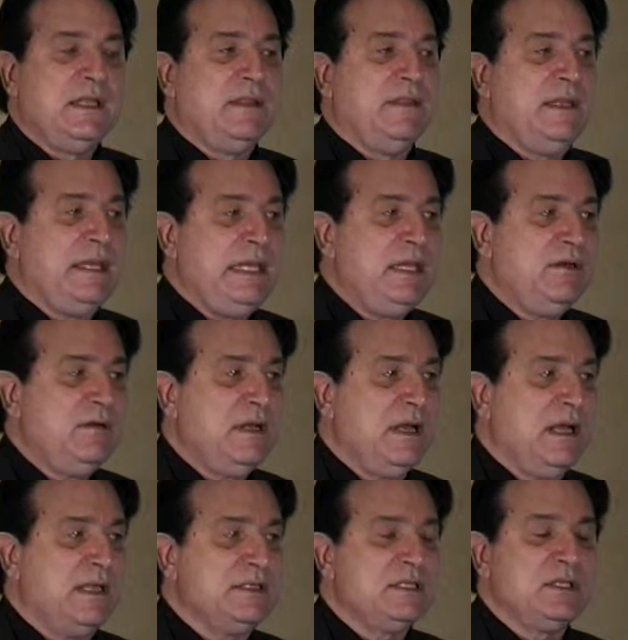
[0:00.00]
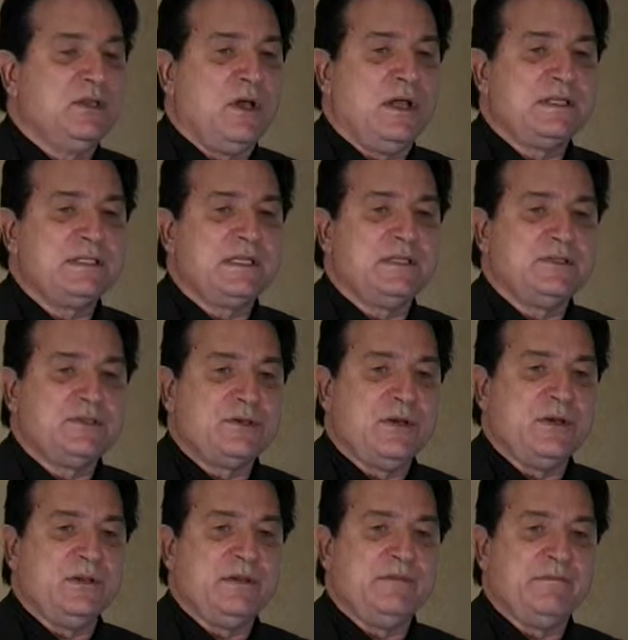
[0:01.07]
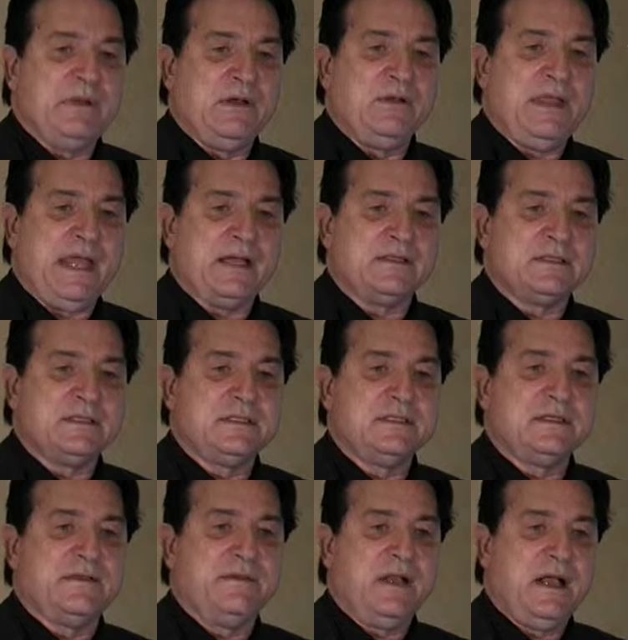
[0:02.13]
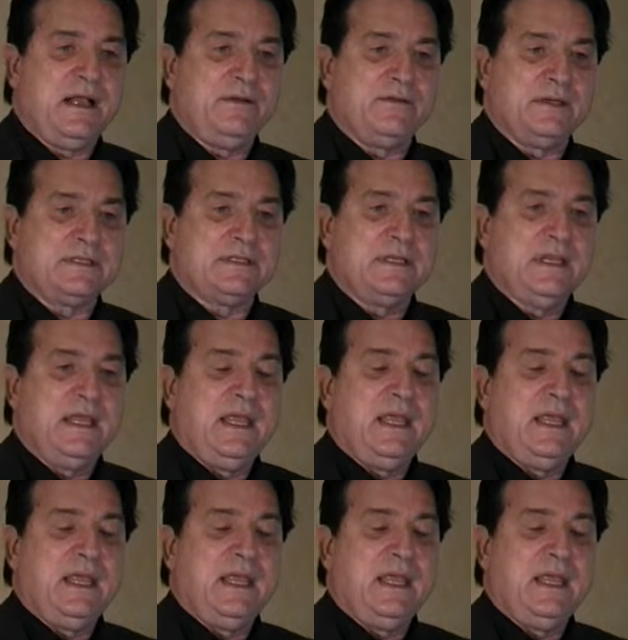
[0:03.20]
the neocons lost control of both houses of Congress.